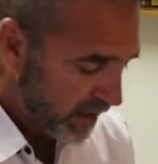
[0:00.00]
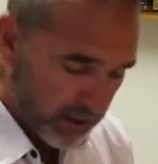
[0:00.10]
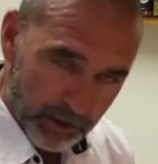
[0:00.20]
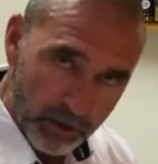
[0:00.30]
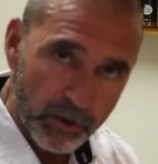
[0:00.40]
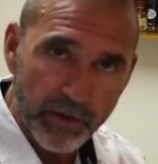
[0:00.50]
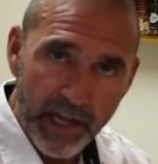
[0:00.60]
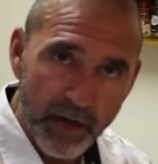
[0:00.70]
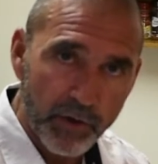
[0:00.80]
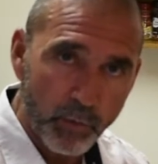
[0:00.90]
Learn
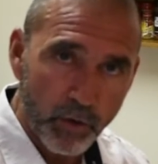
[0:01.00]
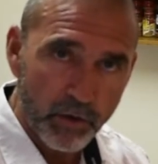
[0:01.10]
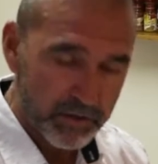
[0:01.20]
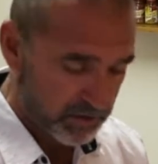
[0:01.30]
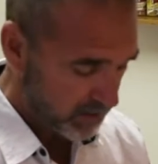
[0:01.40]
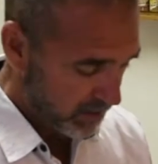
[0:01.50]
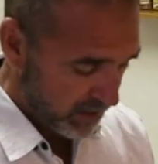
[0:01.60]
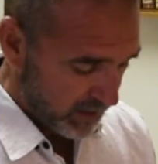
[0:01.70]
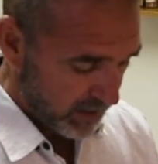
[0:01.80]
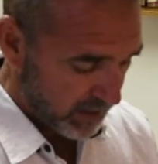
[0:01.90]
how it works.
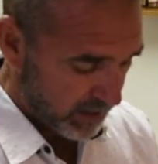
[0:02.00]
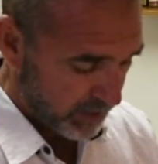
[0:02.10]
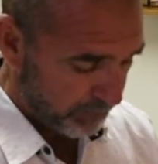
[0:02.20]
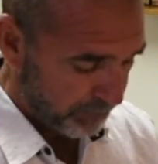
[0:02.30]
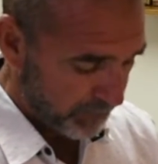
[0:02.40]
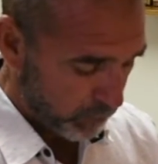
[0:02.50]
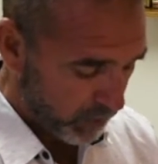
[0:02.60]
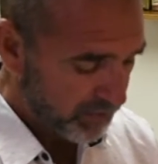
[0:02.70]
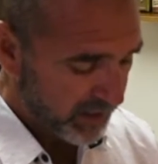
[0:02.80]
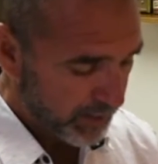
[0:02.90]

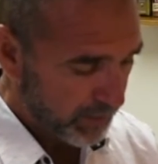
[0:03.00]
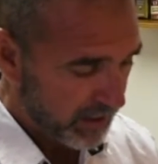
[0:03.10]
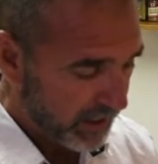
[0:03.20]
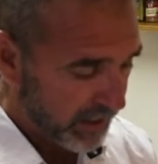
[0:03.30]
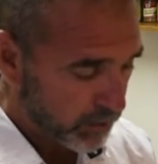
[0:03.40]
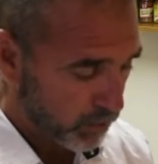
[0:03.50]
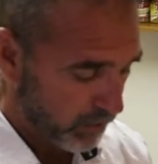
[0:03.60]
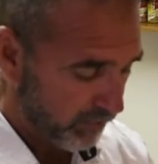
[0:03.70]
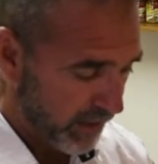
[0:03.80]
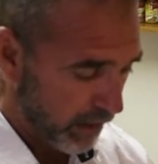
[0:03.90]
One thing about
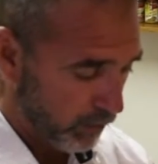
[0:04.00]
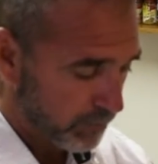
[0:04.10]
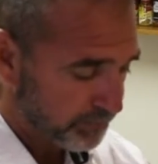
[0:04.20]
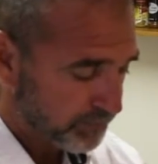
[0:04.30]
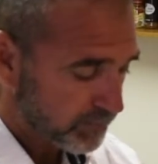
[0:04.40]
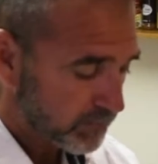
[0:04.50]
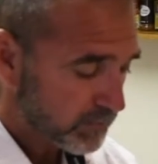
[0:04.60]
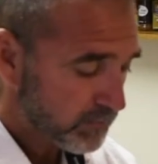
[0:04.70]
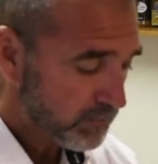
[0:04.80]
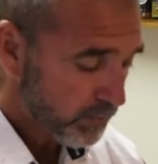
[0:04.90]
einkorn flour,
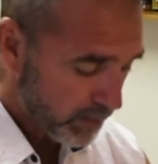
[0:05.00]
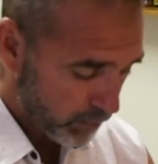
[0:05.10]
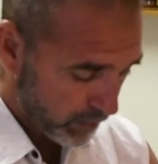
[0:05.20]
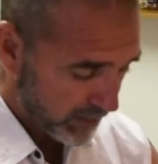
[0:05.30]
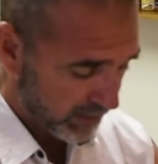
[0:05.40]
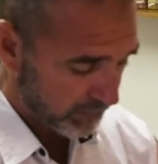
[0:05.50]
go ahead and